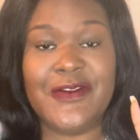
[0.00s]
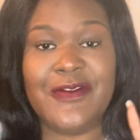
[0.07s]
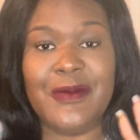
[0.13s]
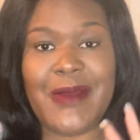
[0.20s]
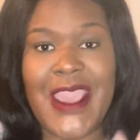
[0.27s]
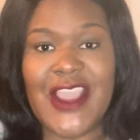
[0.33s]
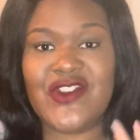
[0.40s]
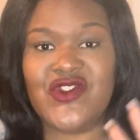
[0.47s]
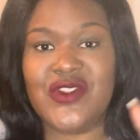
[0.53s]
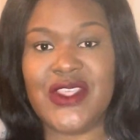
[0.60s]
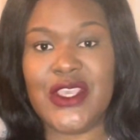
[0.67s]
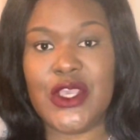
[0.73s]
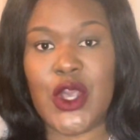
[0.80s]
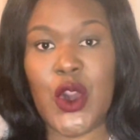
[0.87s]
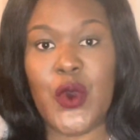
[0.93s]
from actually
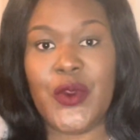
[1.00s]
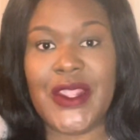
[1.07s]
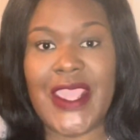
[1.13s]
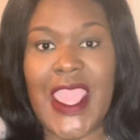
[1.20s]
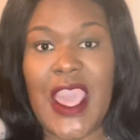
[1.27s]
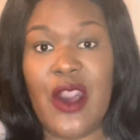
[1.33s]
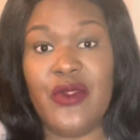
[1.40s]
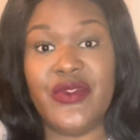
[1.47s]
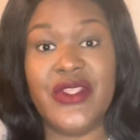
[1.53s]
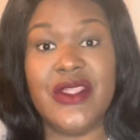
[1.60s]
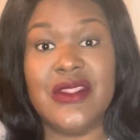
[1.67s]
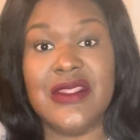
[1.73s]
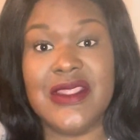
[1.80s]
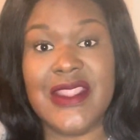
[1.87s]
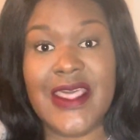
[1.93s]
coding out the
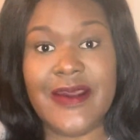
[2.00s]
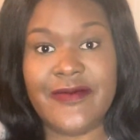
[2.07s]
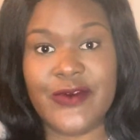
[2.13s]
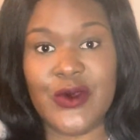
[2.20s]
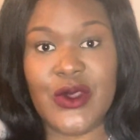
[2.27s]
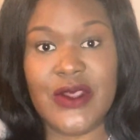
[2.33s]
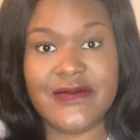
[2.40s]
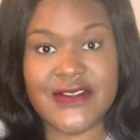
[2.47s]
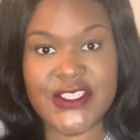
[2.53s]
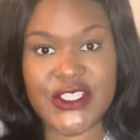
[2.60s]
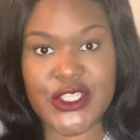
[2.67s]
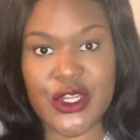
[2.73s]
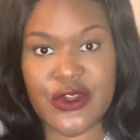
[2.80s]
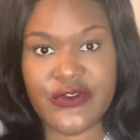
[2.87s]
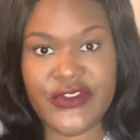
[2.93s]
level of
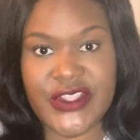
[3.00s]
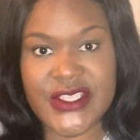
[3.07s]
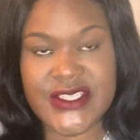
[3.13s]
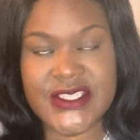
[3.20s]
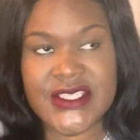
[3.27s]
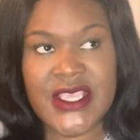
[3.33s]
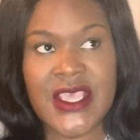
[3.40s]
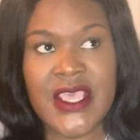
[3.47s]
service.